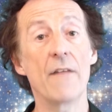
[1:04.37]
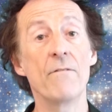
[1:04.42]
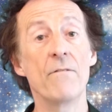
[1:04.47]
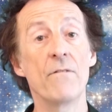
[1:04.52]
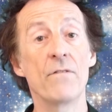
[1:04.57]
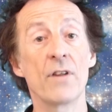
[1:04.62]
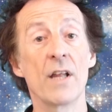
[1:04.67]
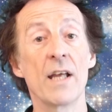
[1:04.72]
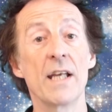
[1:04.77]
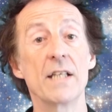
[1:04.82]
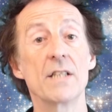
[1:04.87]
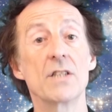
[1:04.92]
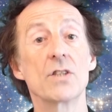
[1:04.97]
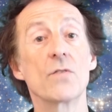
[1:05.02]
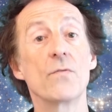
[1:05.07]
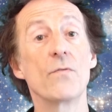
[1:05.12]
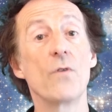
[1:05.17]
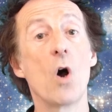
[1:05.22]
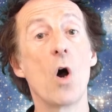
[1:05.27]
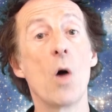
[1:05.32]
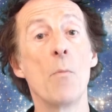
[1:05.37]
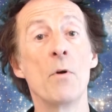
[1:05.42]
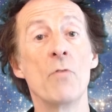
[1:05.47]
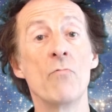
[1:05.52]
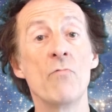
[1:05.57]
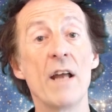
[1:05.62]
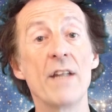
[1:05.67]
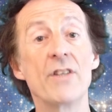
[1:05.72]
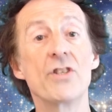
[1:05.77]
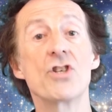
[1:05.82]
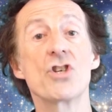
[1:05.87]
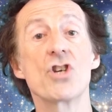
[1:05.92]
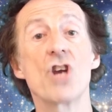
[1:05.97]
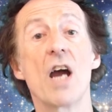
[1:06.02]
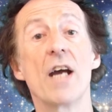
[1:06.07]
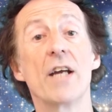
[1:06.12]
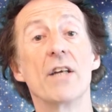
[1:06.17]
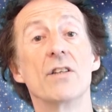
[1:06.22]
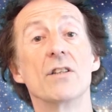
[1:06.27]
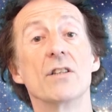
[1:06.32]
inflates to form a red
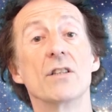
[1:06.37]
giant.